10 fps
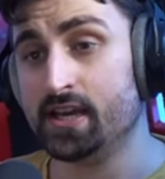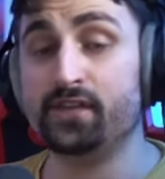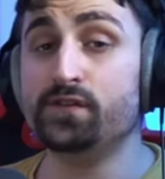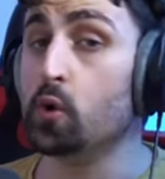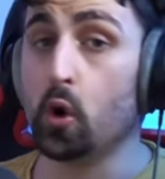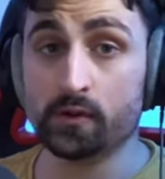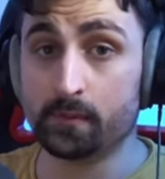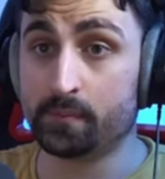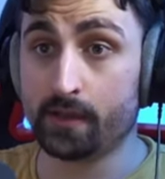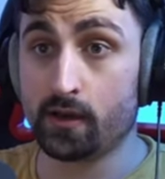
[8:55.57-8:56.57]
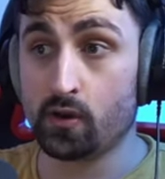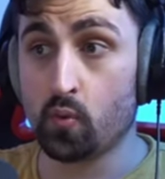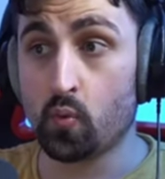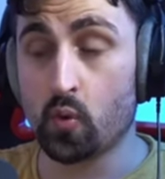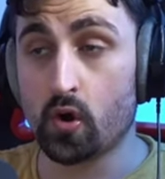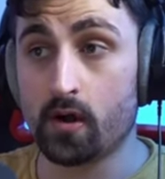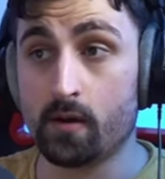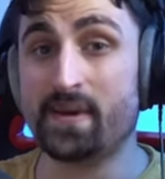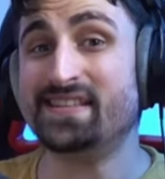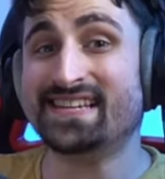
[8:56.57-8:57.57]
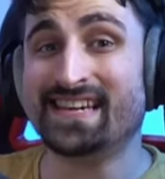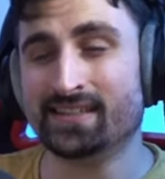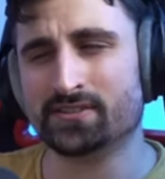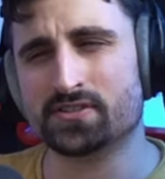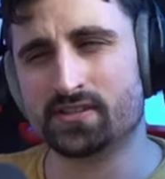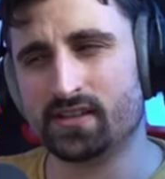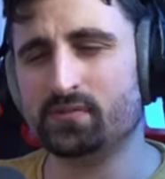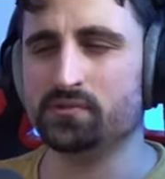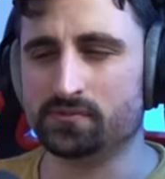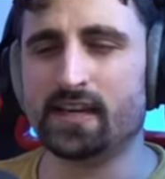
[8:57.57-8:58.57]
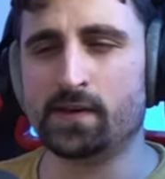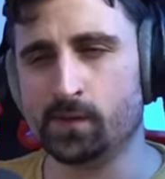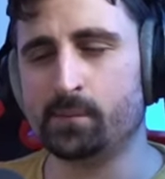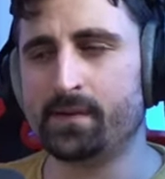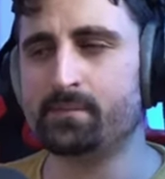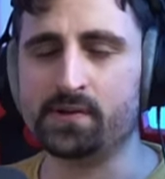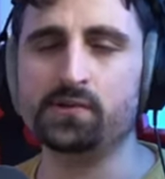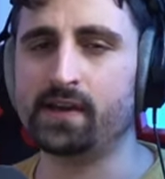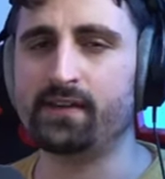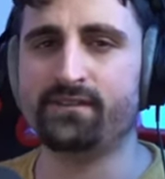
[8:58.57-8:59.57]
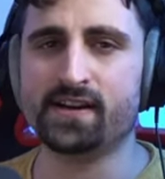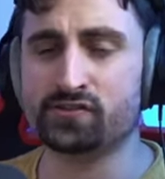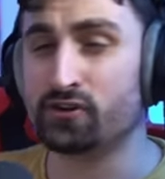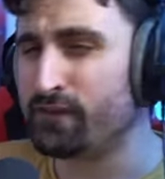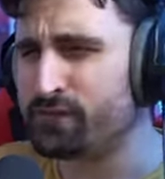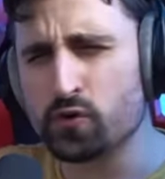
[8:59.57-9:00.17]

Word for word: If you only play uh, basic killers. It will take you a bit, but you'll get faster. If you